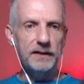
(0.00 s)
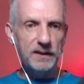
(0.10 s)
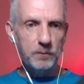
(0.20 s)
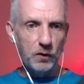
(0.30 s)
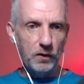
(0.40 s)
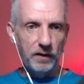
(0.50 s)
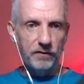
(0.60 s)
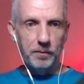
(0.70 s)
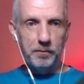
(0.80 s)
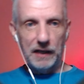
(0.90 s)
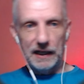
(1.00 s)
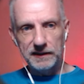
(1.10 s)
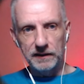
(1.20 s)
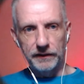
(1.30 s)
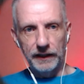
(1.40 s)
This is more of a
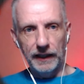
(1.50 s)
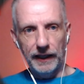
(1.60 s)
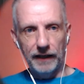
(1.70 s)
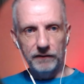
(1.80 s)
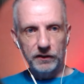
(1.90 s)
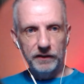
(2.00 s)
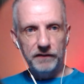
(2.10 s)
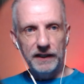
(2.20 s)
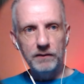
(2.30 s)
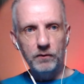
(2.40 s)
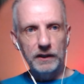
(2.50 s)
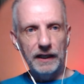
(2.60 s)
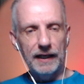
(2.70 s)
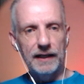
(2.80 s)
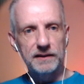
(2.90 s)
puzzle that I have. So if anyone
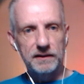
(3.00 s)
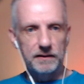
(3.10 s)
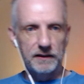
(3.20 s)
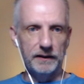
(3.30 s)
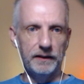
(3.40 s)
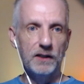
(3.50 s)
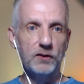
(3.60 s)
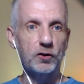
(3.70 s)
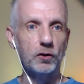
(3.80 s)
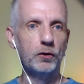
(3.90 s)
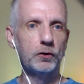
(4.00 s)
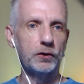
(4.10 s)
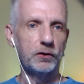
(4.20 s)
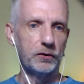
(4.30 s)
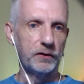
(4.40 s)
has the
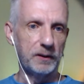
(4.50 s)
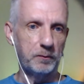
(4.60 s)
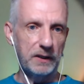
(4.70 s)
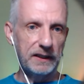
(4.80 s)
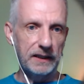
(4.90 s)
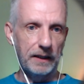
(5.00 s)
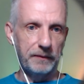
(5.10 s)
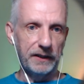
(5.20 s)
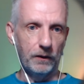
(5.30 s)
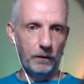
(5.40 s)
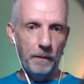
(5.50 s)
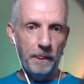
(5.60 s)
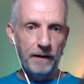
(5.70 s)
solution to this, please let me know.